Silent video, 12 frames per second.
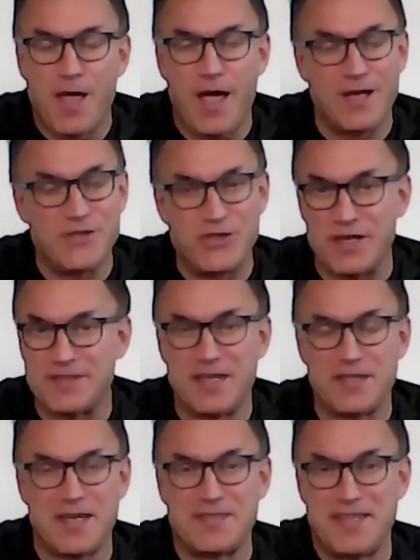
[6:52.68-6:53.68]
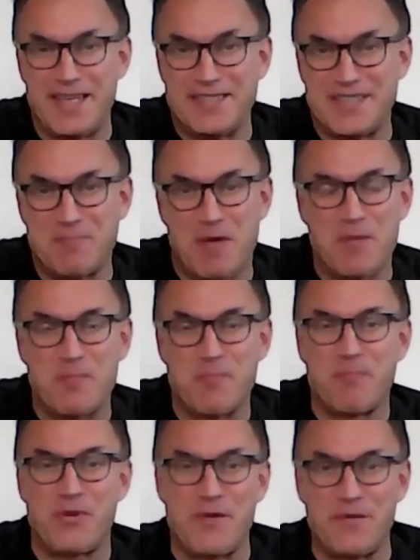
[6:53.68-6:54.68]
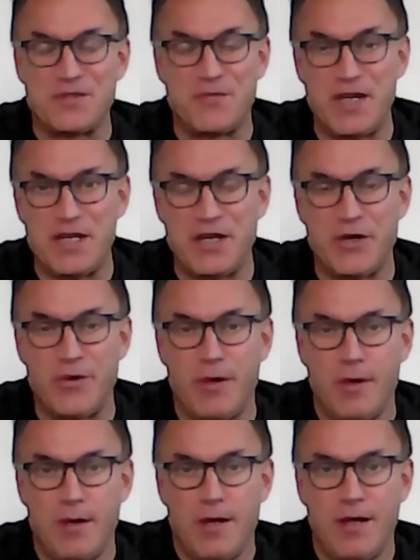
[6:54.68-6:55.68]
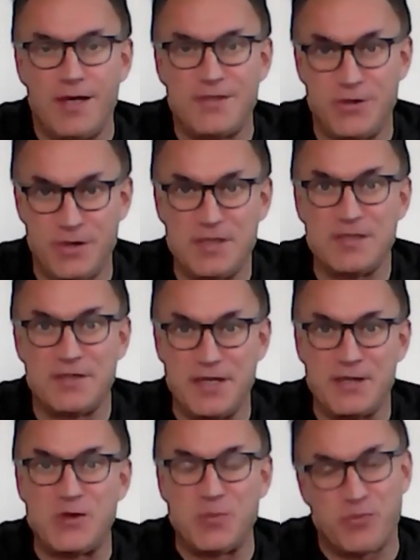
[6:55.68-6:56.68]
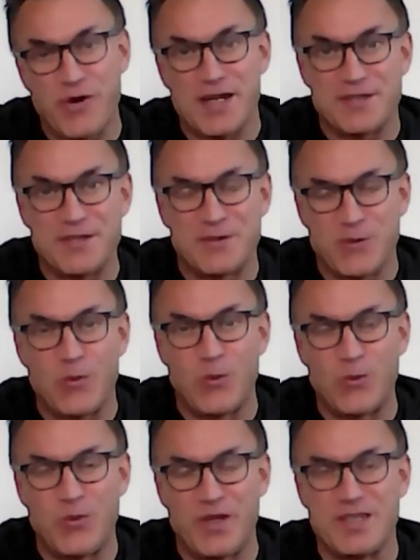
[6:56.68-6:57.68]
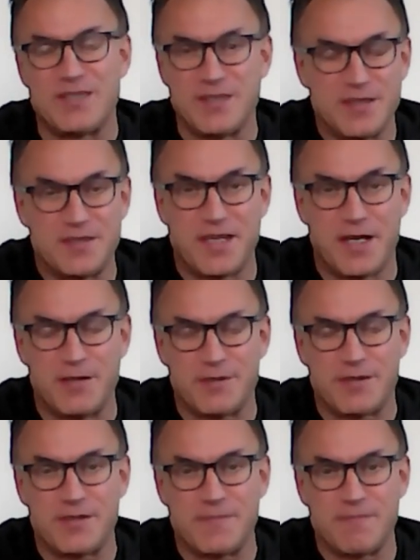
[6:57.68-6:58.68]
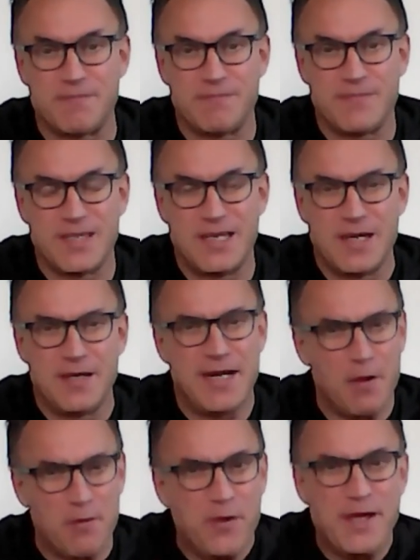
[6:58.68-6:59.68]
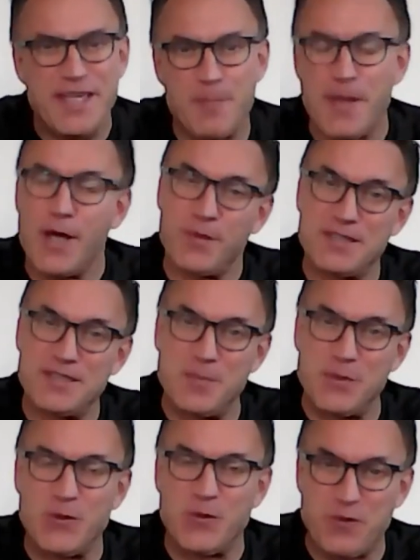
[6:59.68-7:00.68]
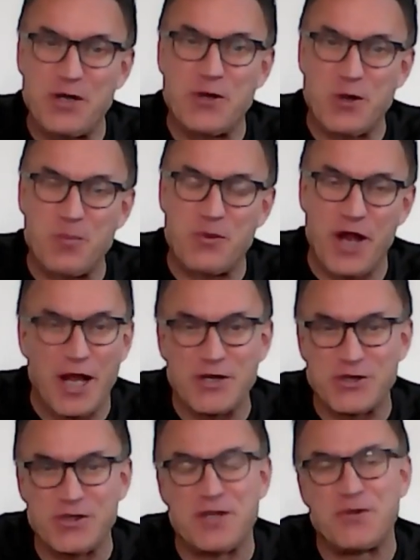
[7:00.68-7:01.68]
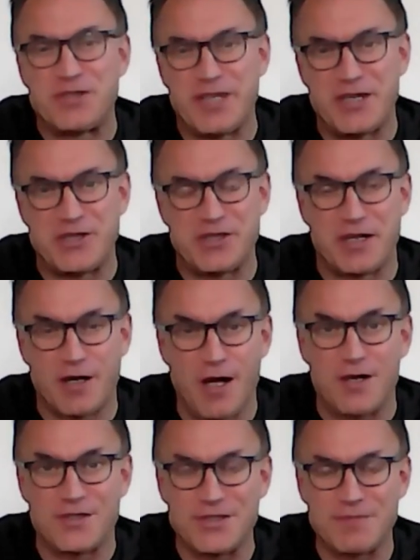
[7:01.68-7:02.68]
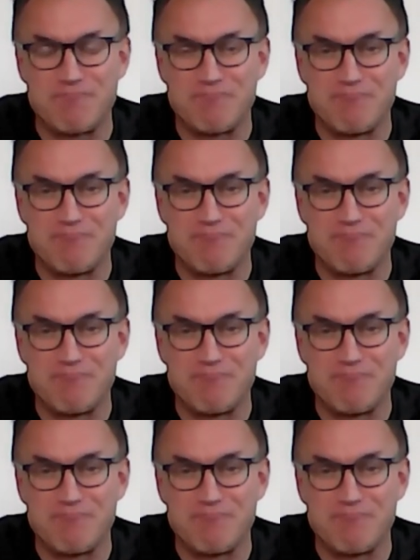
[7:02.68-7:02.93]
And just as I said in my previous video, students need to practice all these skills. Now think about the typical reading comprehension that you stage in the class.